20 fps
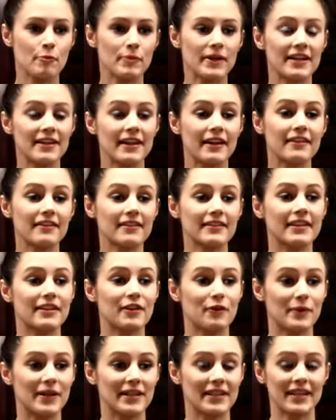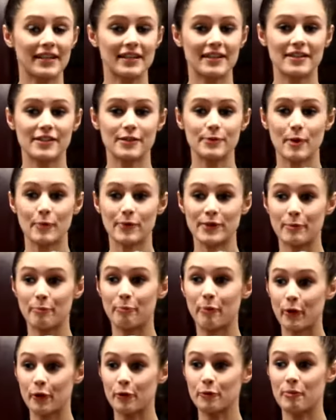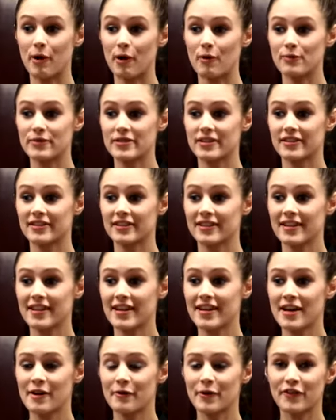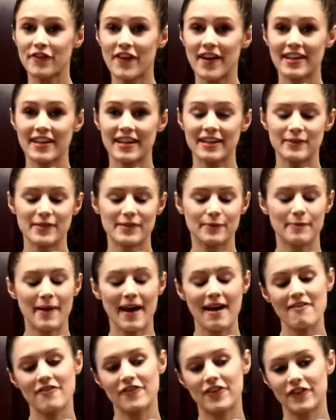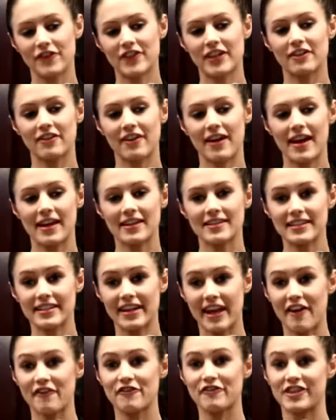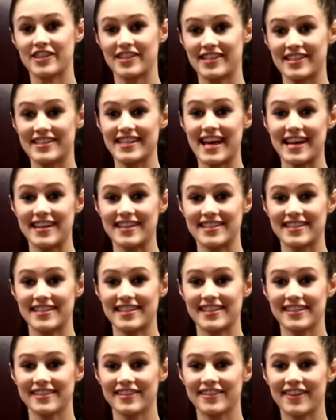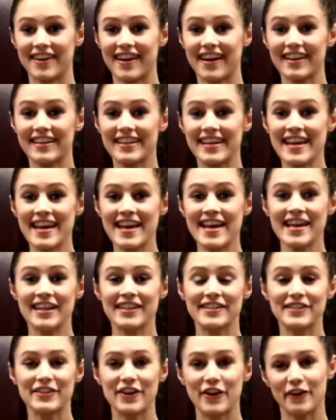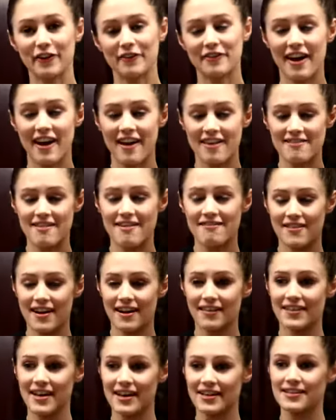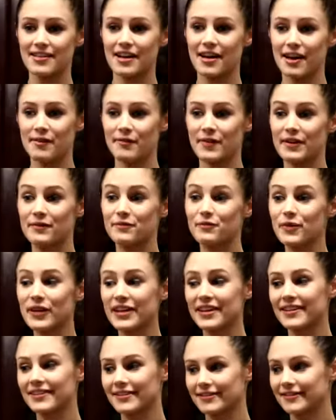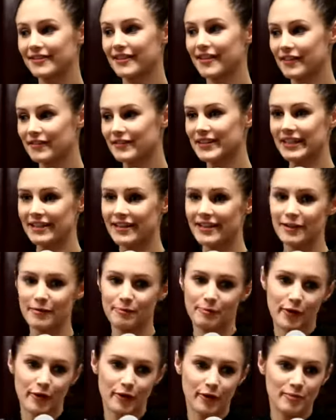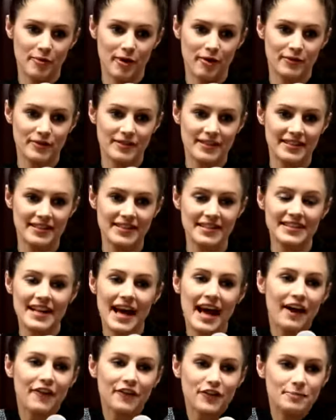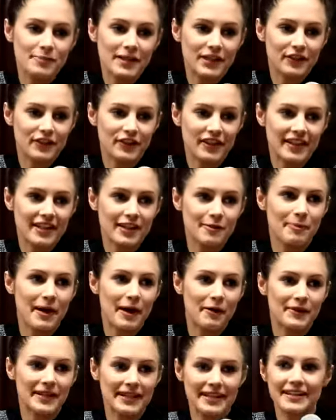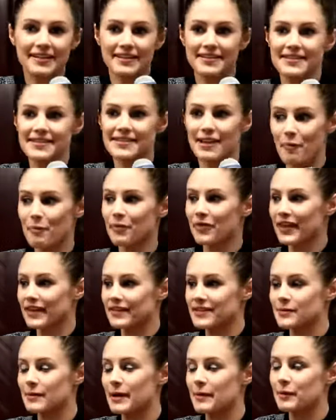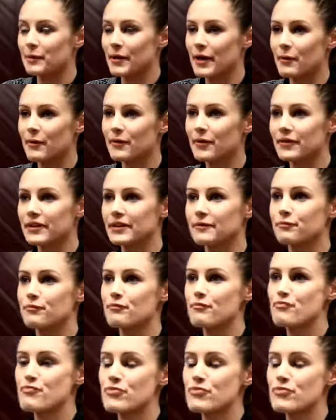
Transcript: But another thing that we needed as well was a bottle mold. We found out it was about 50 grand in every state right? So around around that time, and we needed a bottle mold. It didn't have to be unique, but we needed something to be able to put our water in.